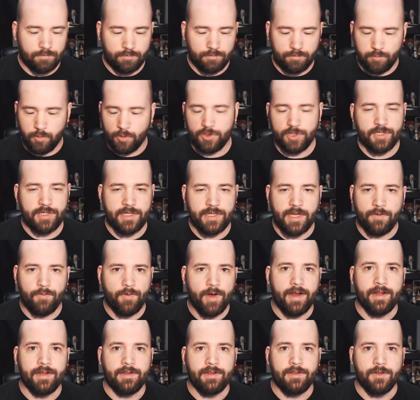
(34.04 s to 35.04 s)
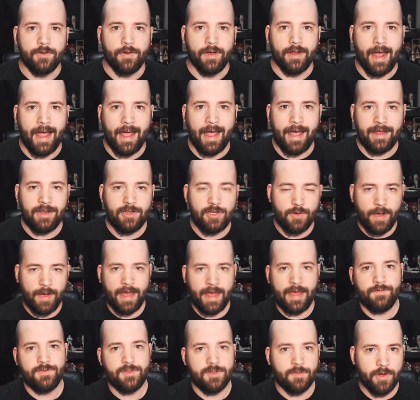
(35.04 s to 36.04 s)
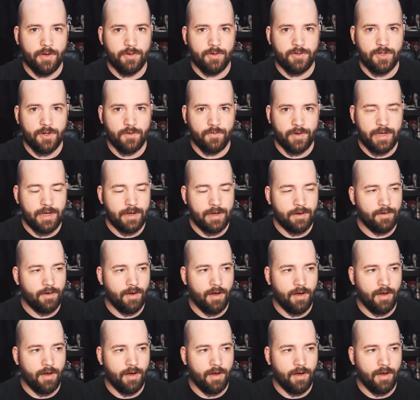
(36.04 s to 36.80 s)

we'll just get right into it. I do have some notes over here